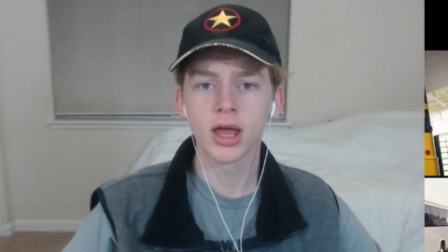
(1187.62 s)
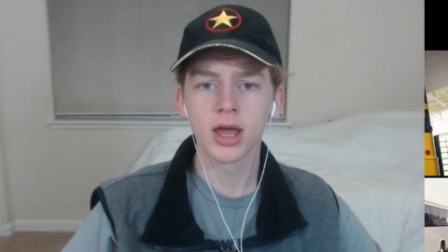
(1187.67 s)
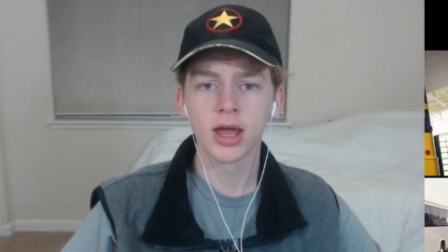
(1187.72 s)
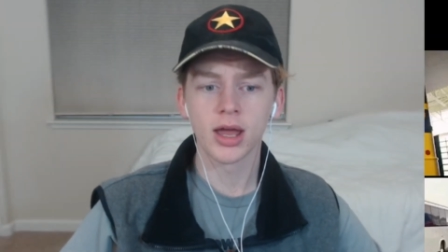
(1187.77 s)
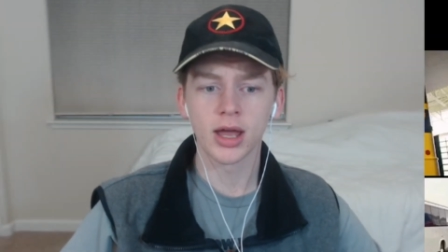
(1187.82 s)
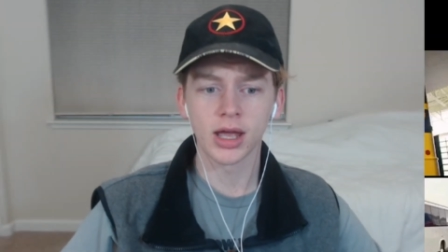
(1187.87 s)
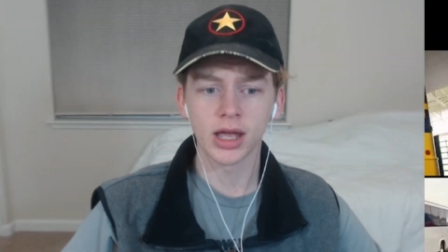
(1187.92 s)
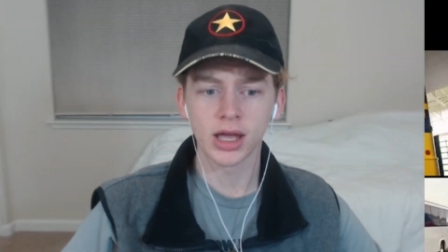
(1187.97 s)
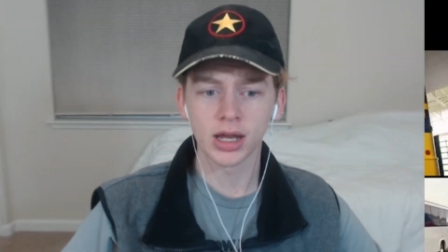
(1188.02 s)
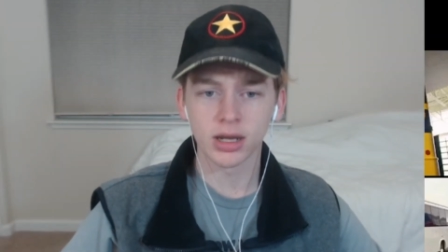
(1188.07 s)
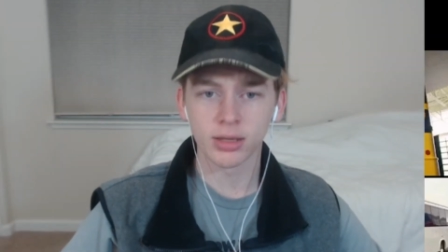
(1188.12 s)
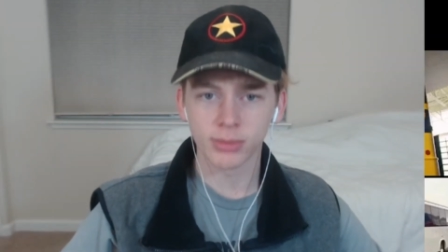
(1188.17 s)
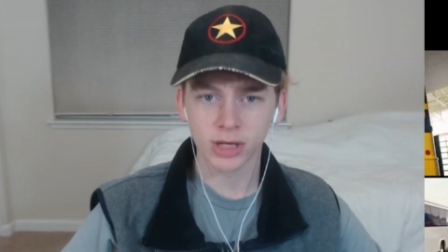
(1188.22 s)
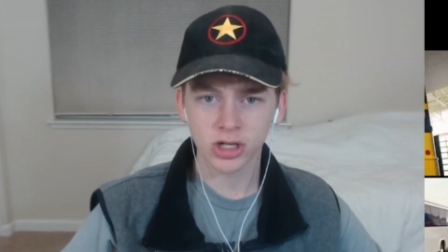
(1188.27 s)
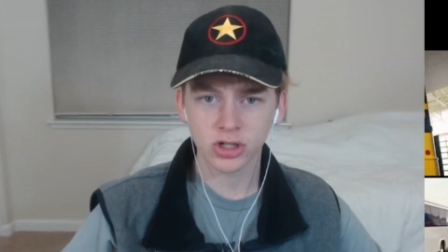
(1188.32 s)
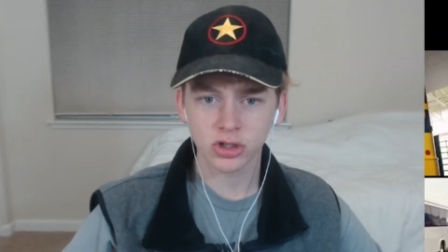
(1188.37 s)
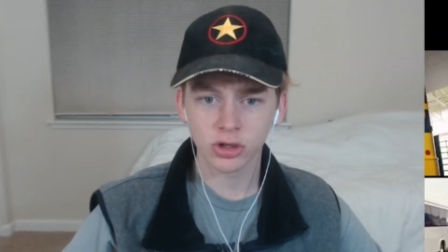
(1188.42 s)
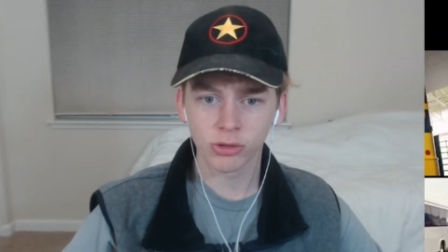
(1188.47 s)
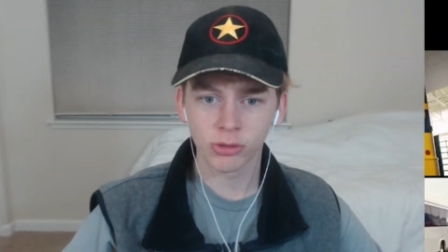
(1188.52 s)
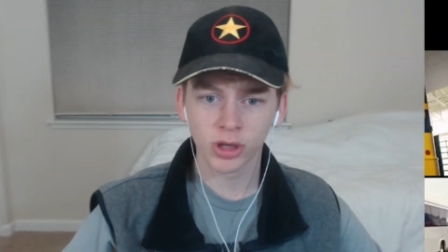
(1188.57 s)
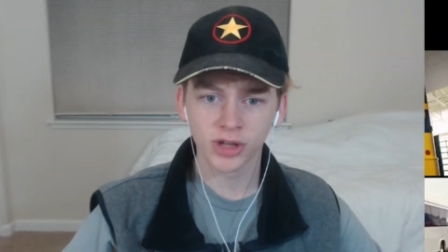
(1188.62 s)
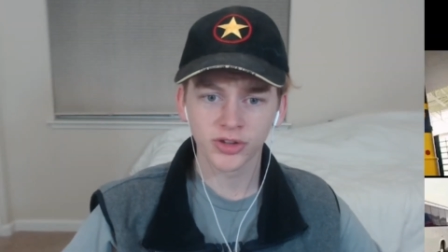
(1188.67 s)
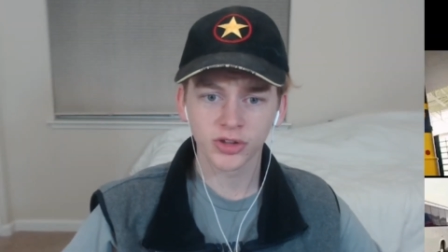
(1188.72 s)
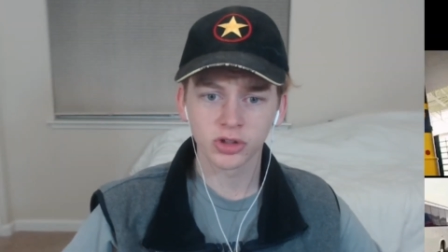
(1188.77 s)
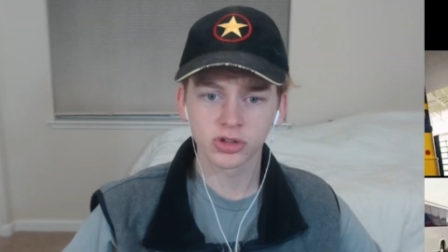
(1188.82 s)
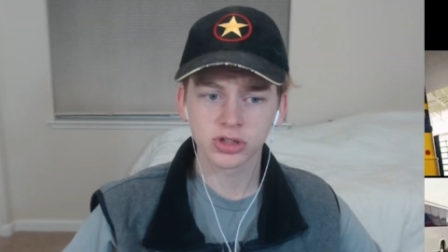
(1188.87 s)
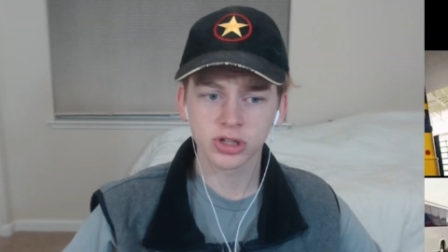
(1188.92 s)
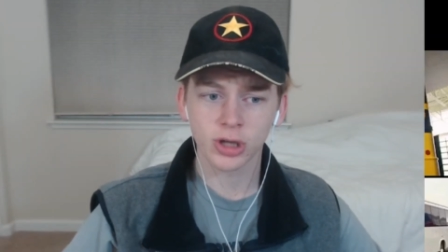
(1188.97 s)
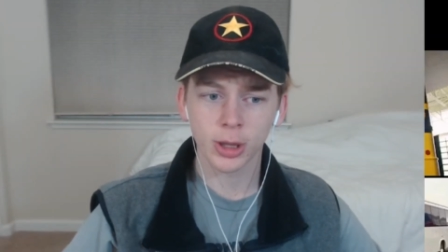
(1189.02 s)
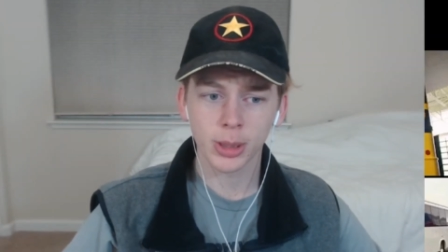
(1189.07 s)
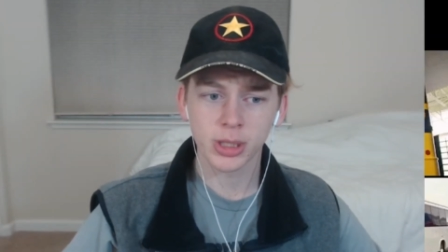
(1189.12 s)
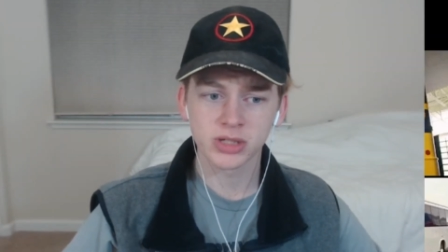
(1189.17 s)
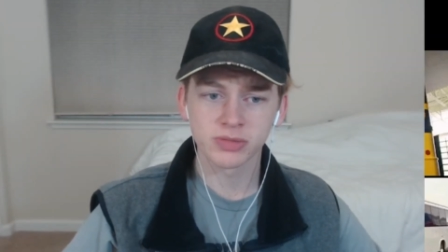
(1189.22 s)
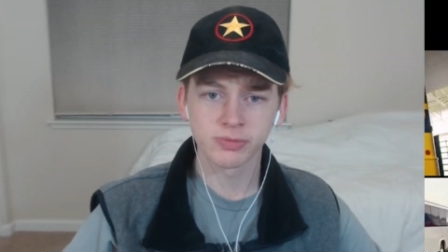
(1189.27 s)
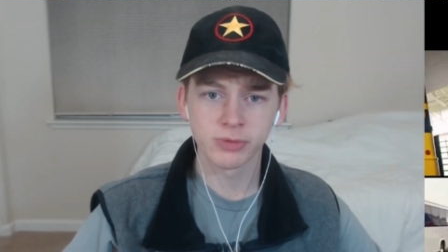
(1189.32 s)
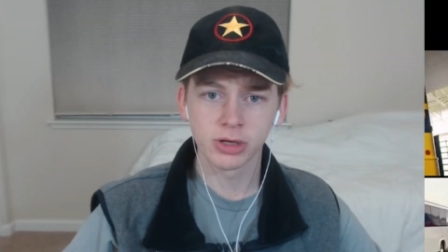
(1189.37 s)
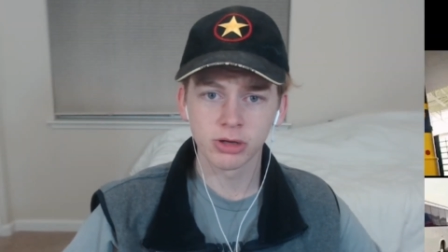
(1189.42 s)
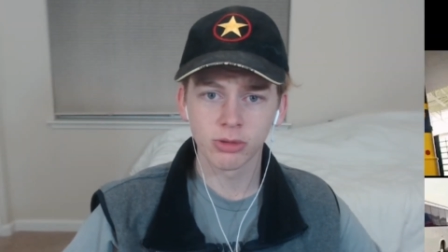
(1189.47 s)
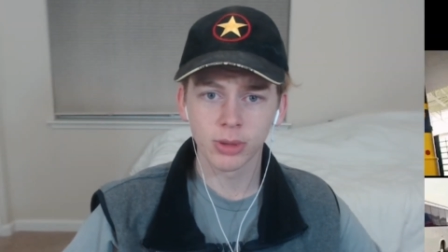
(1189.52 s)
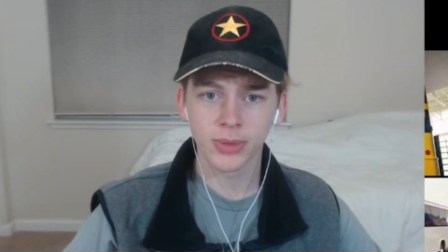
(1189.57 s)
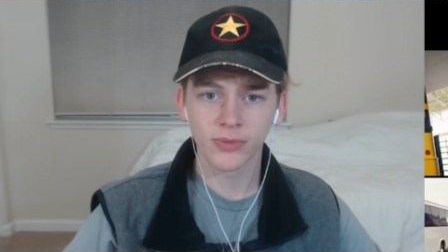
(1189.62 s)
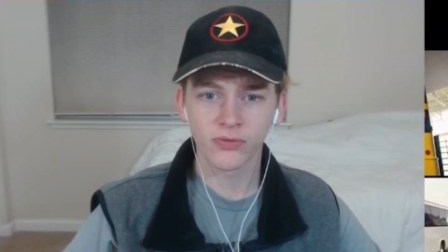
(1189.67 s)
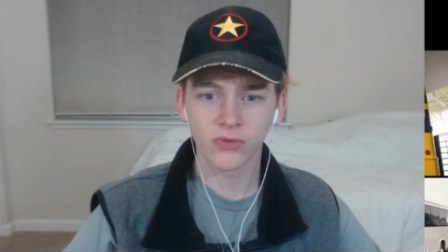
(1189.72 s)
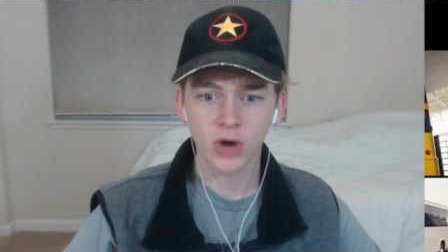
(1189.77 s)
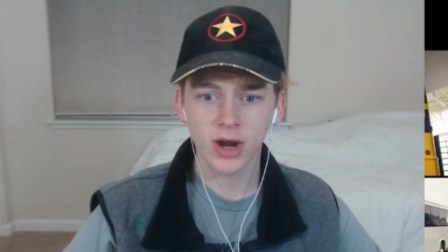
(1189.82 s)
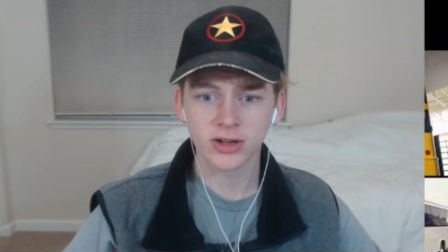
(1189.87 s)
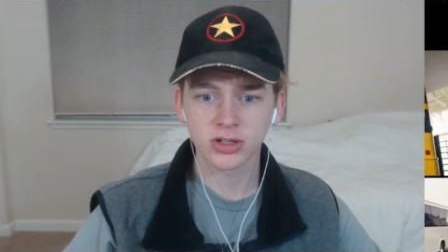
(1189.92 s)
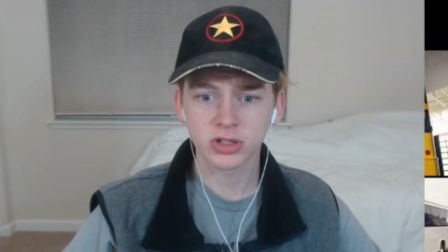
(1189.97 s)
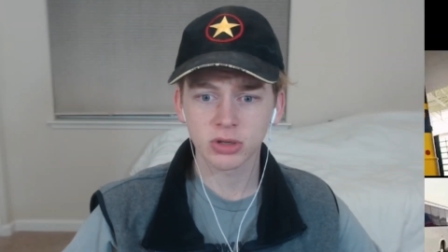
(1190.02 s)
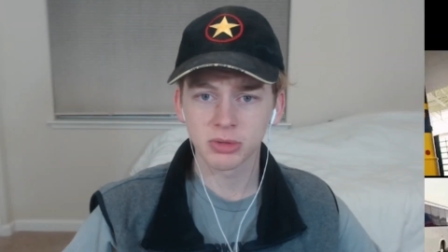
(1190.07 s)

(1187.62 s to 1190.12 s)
And make sure you also share this video with a friend.